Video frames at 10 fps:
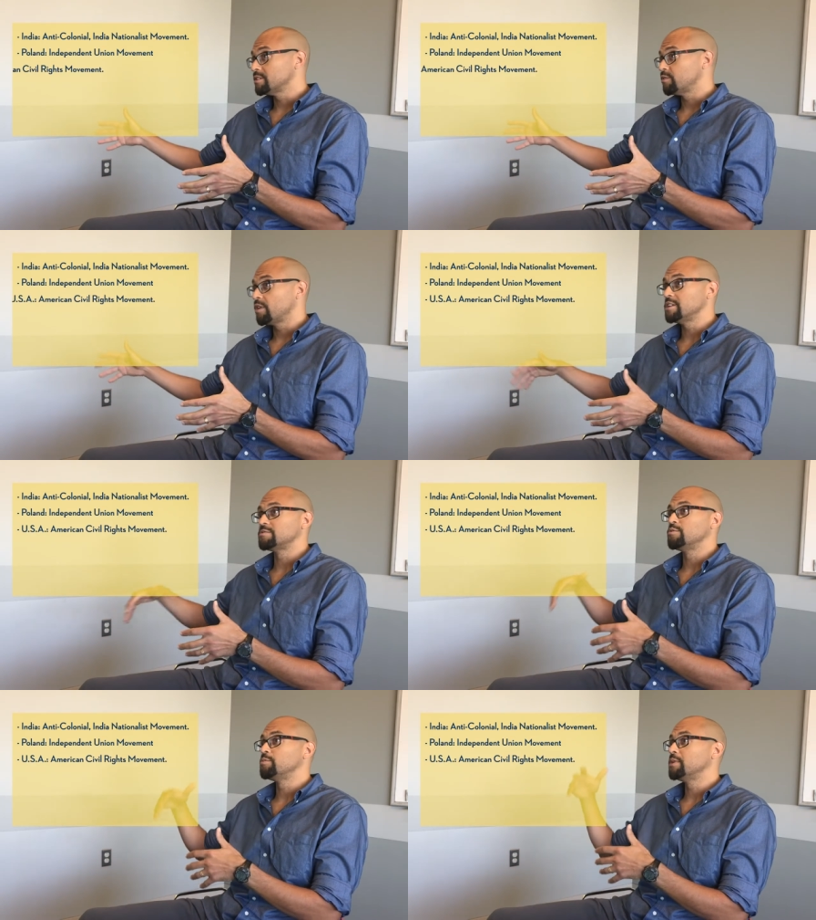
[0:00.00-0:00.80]
civil rights
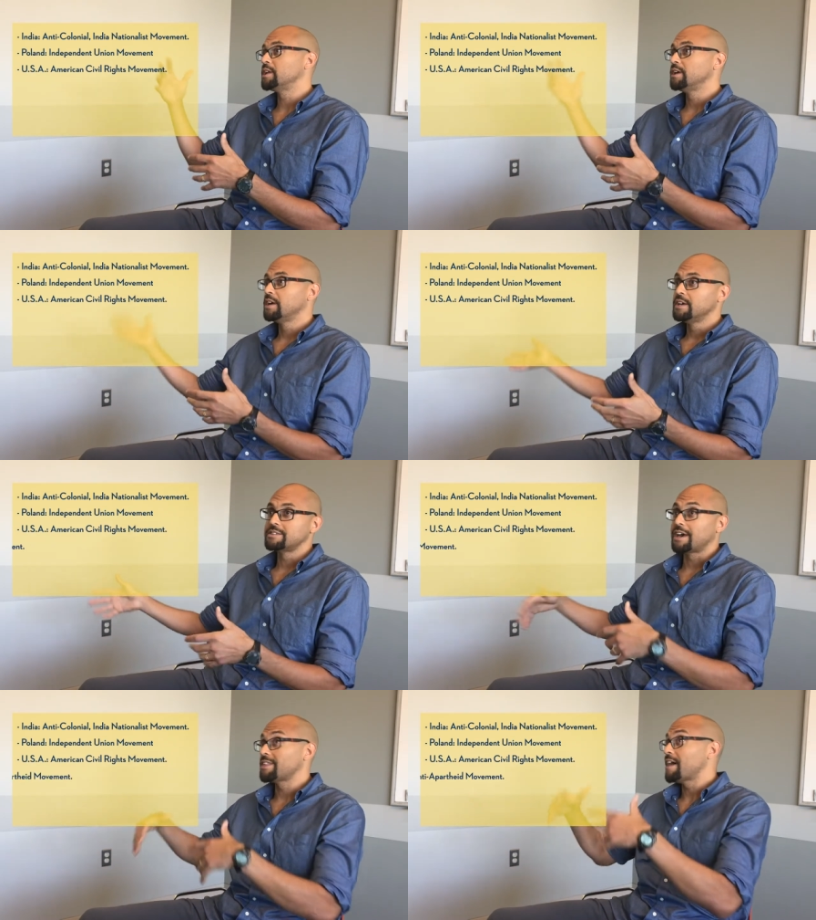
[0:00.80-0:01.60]
movement,
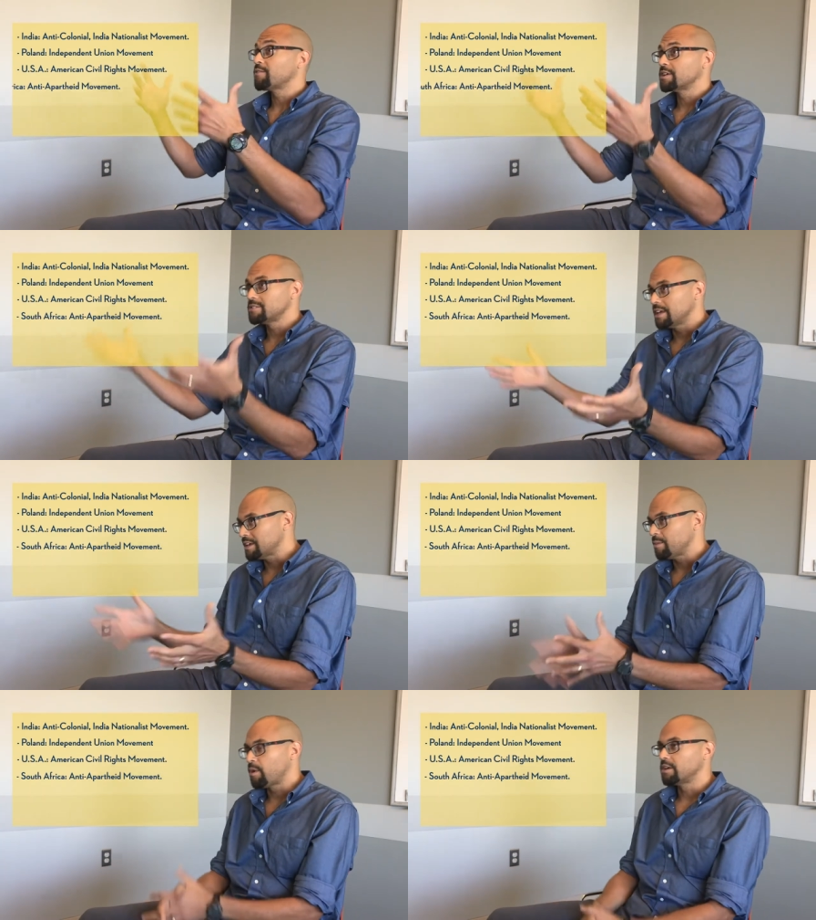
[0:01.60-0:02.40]
South Africa's
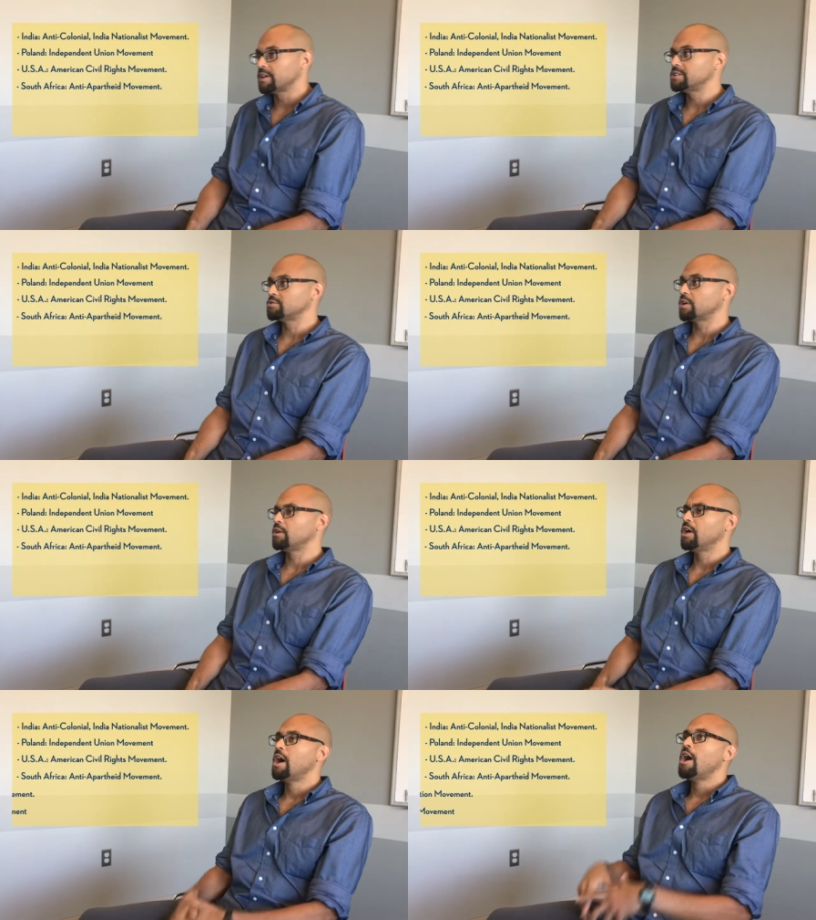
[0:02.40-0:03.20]
anti-apartheid
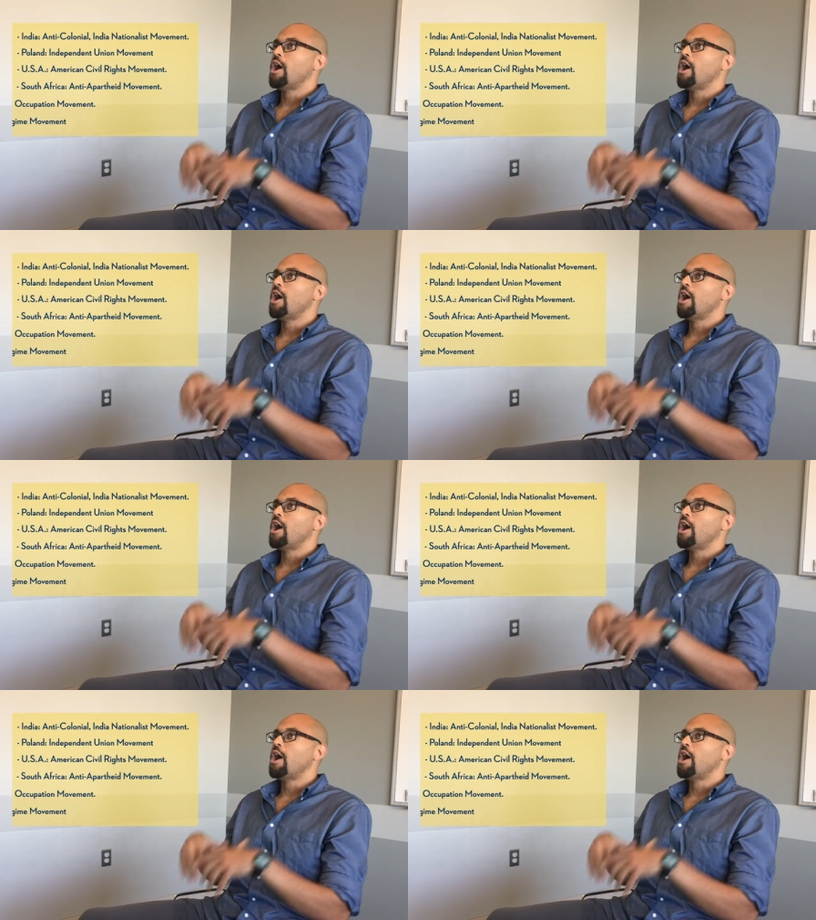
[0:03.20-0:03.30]
struggle,